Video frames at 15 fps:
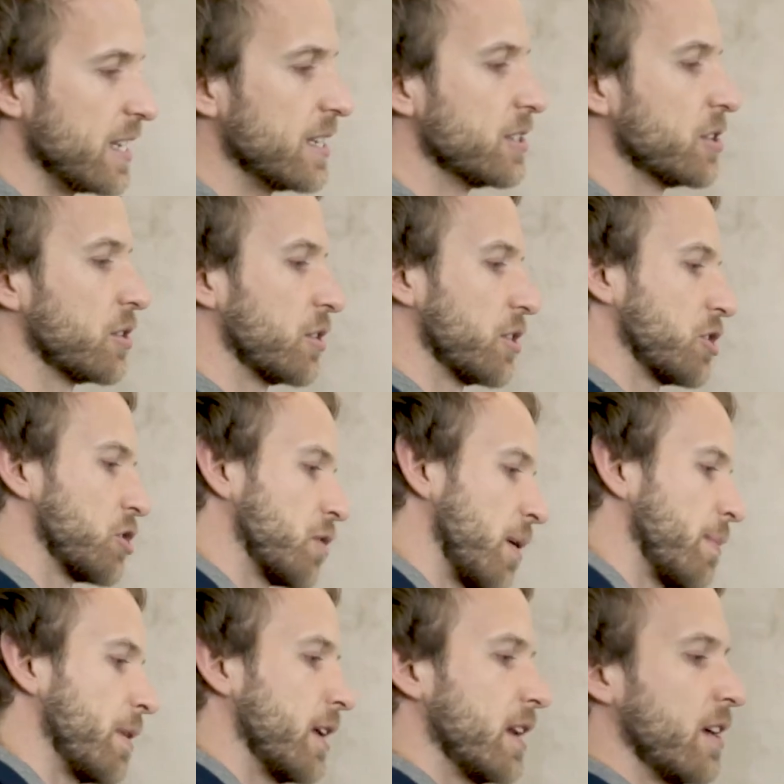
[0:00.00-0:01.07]
easier to
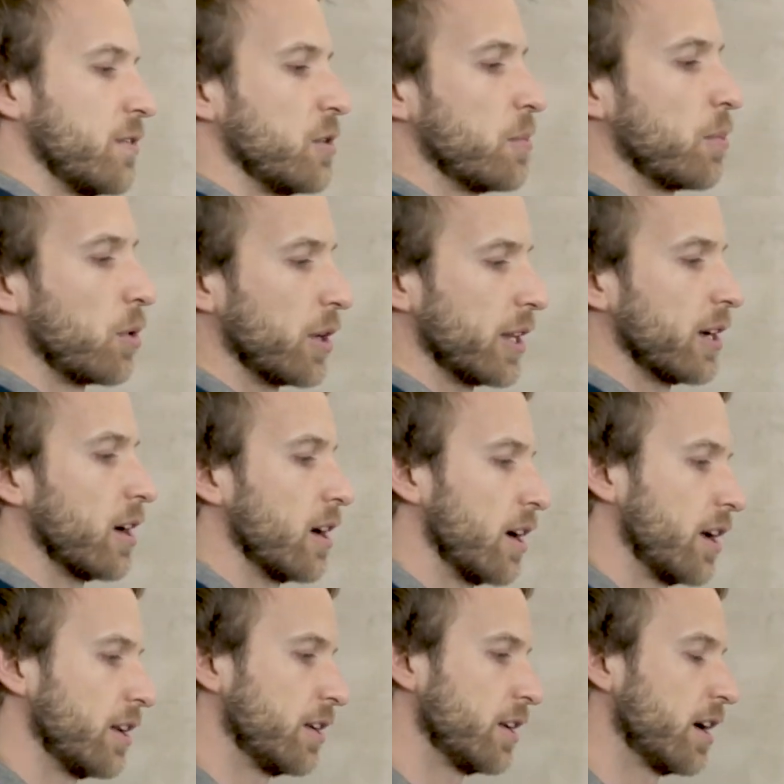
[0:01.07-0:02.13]
strip it if you put it
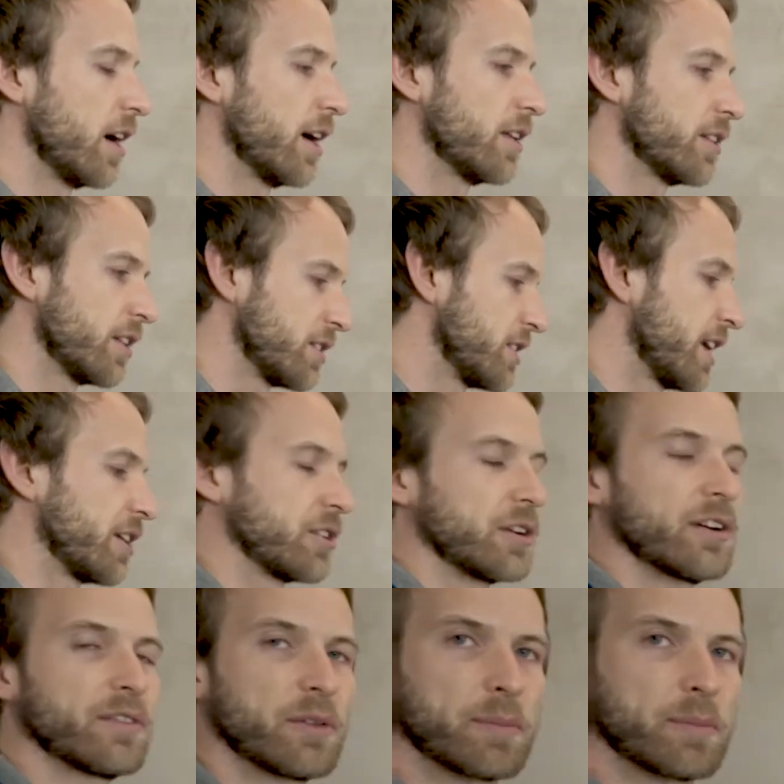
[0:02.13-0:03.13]
on the center of the